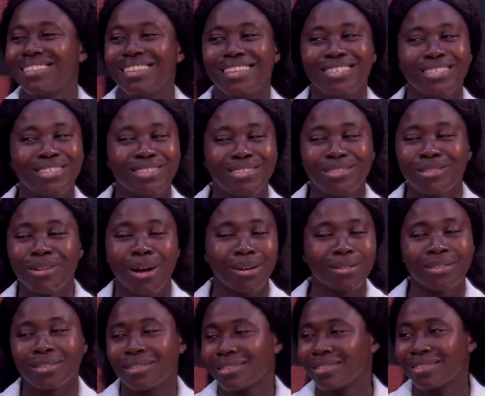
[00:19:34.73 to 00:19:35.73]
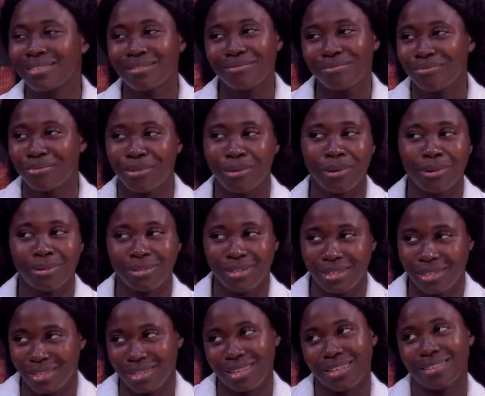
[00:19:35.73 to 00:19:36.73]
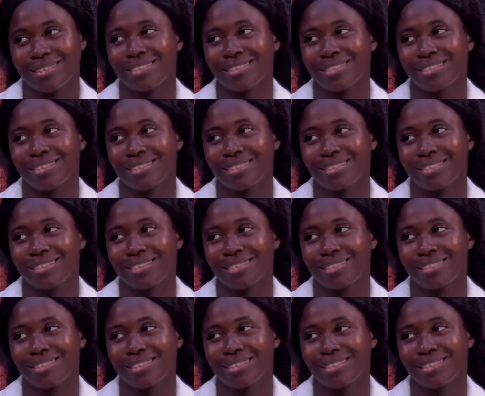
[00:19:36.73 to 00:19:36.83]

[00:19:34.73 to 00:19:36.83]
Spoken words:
is not for this case.